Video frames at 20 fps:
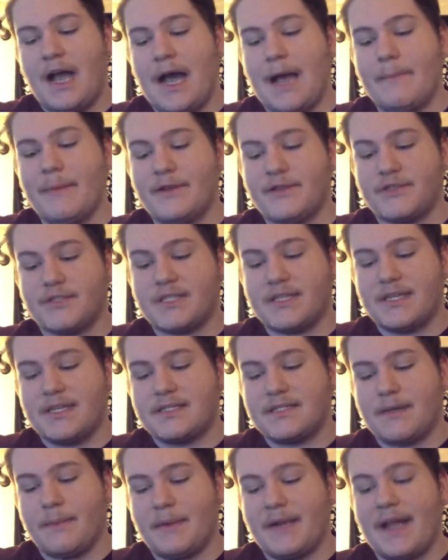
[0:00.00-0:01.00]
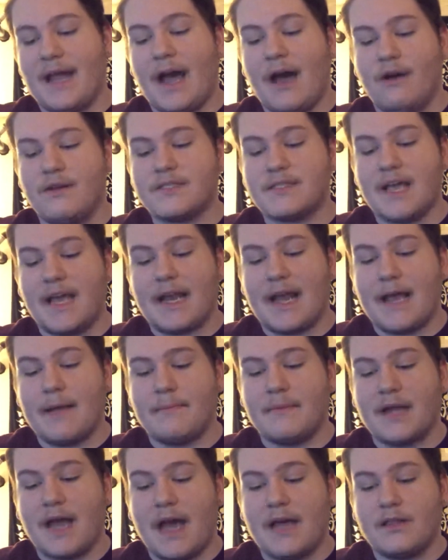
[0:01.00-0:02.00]
I'm interested in somebody else, and
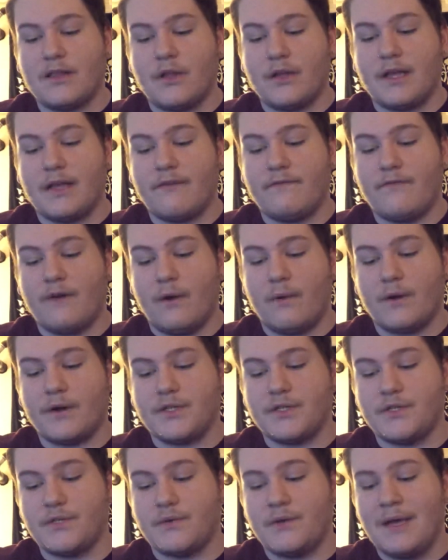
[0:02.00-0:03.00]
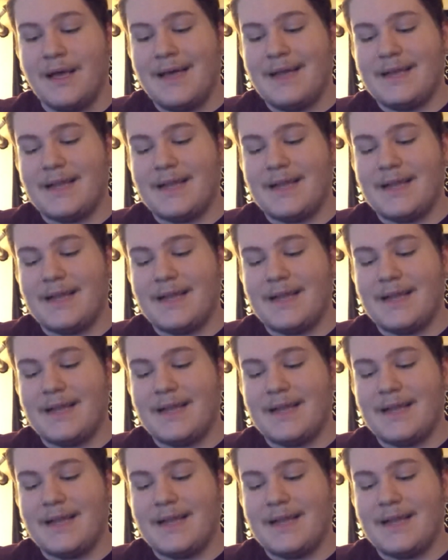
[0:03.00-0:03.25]
I'm not looking forward to